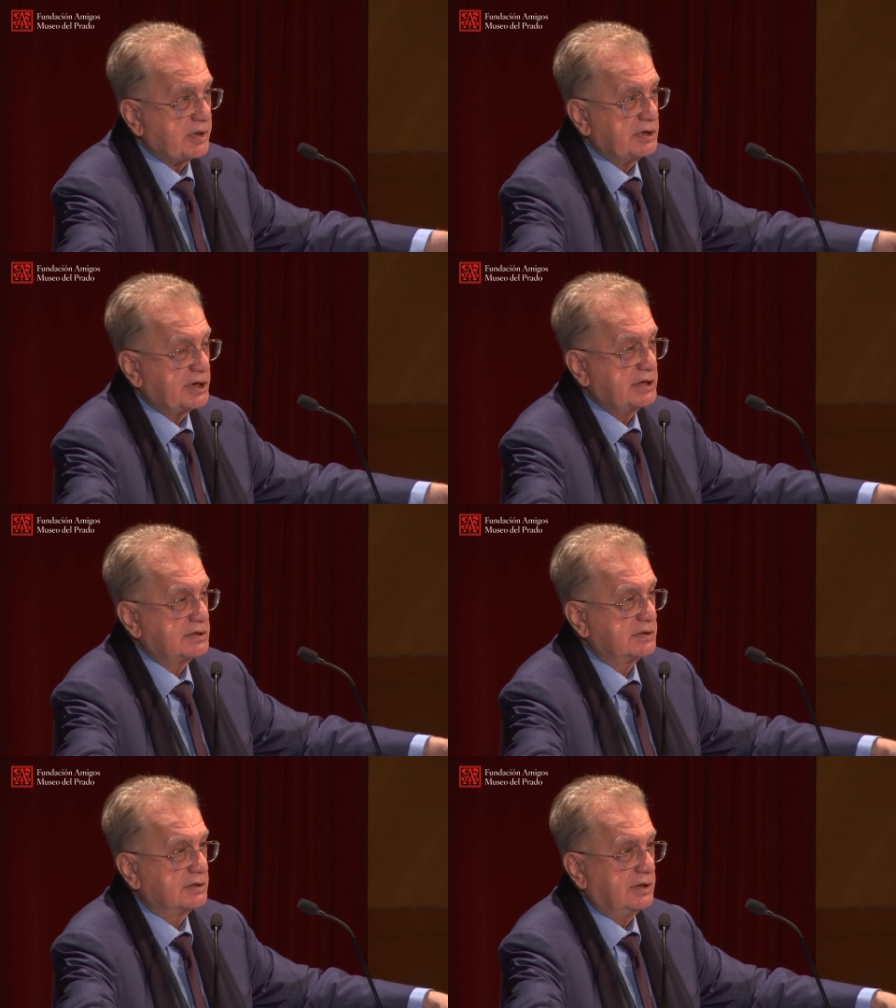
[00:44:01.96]
a
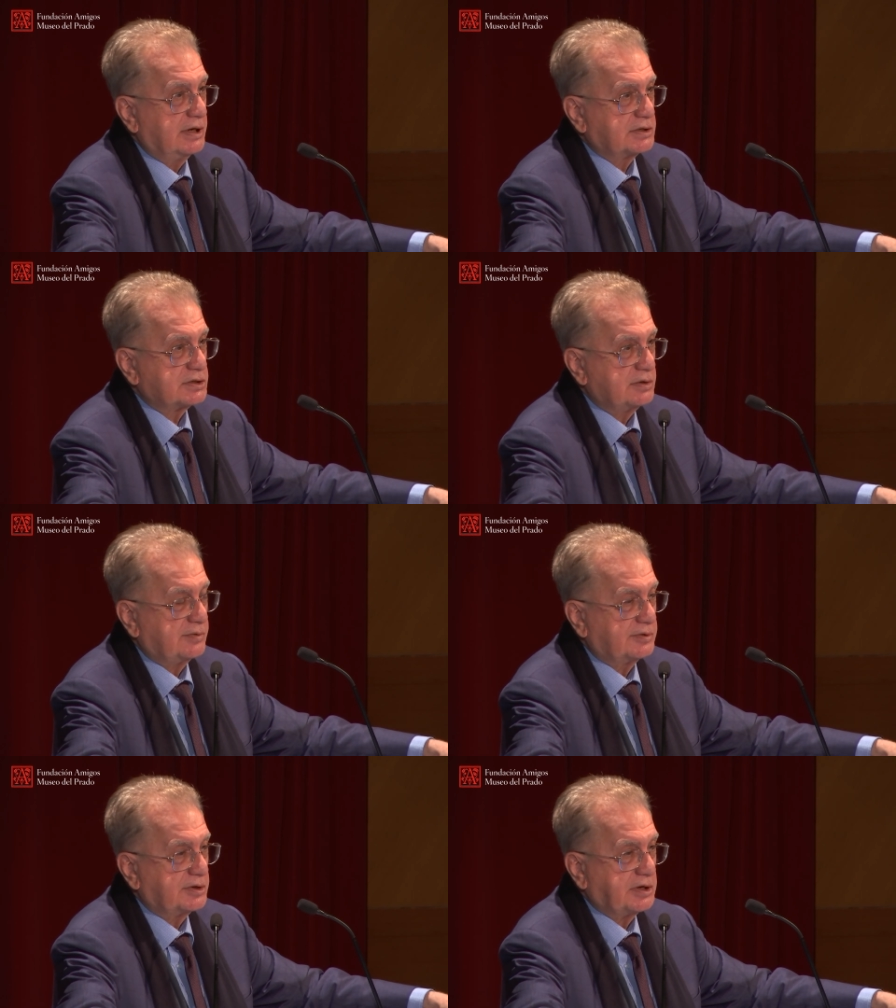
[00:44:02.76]
great collection
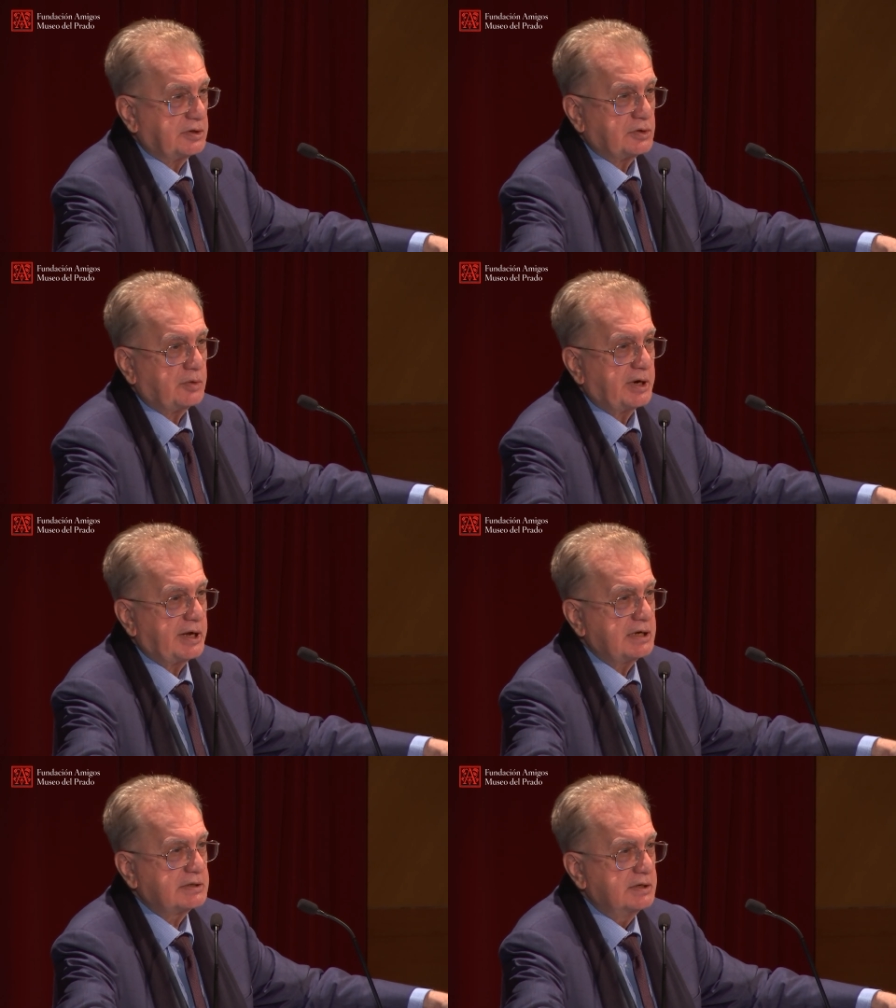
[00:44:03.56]
of Greek and Roman
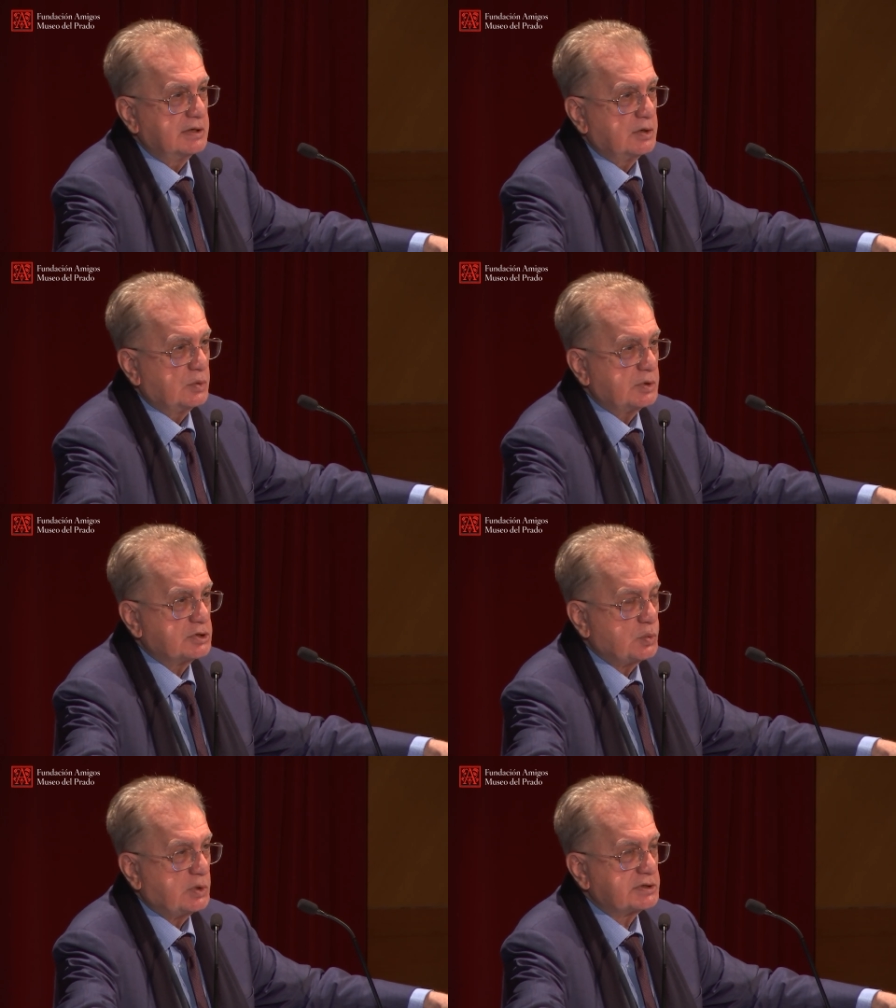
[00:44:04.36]
art,
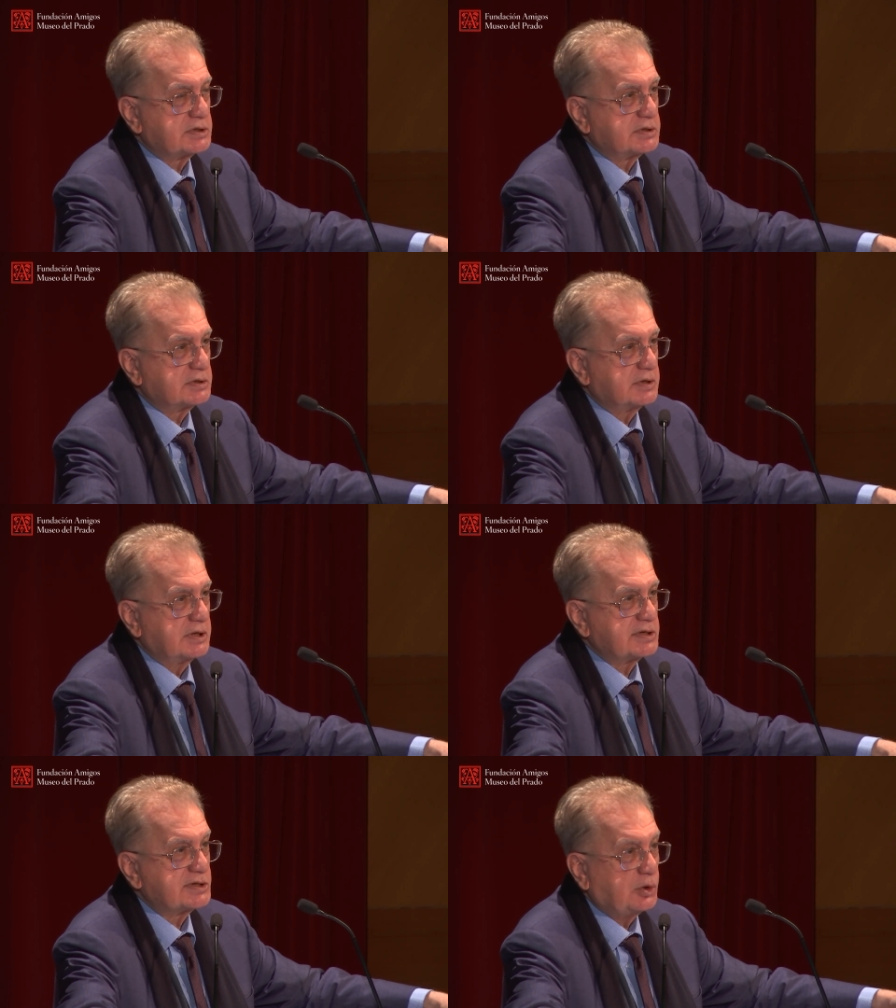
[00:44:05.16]
which was
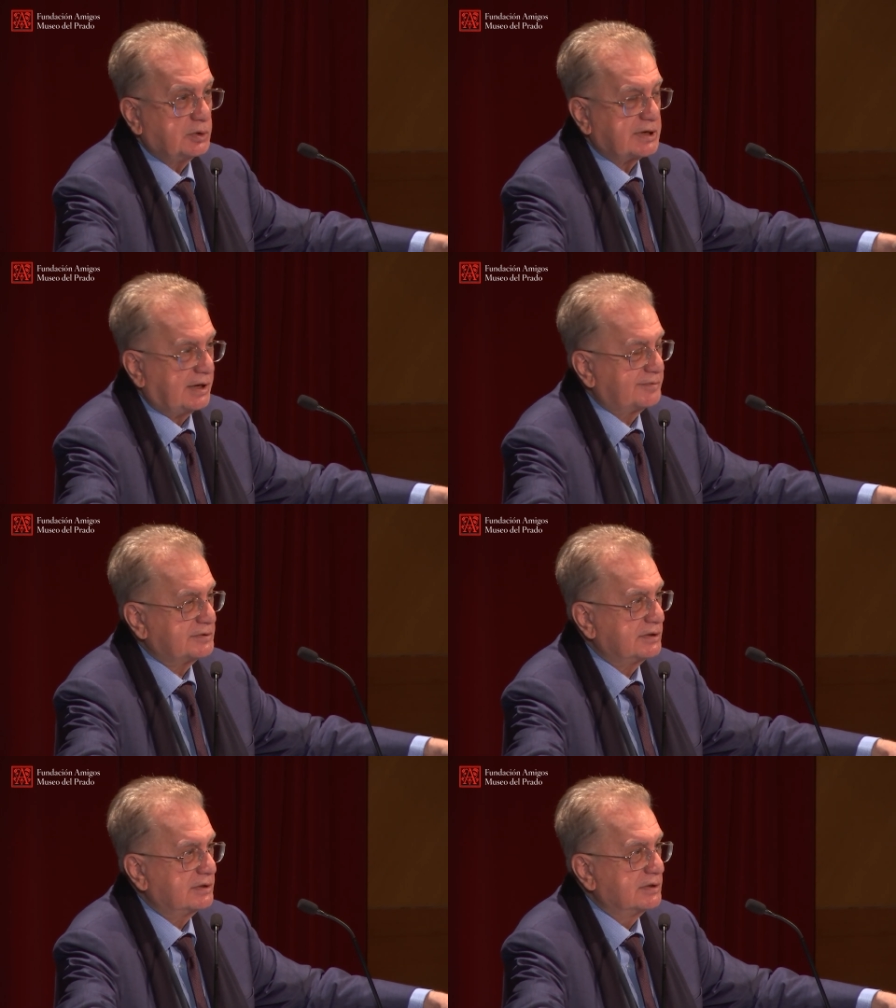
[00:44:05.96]
then sold after